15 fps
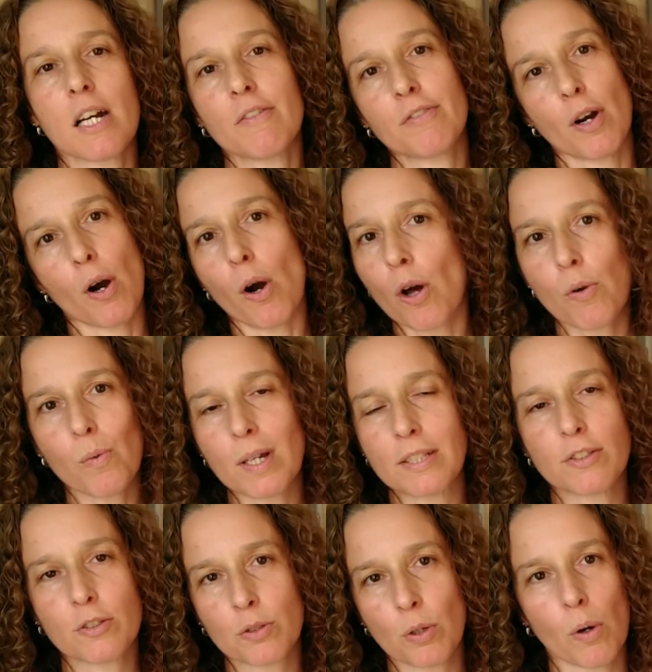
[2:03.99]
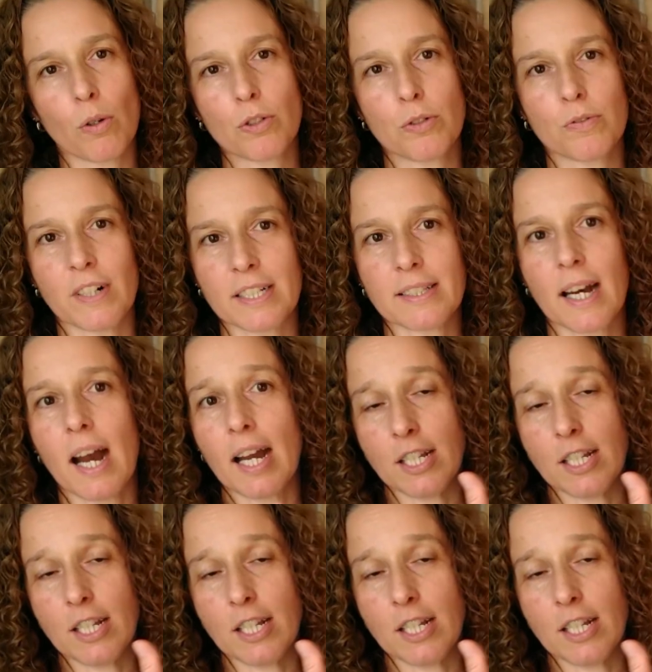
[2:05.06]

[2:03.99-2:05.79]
have always told you that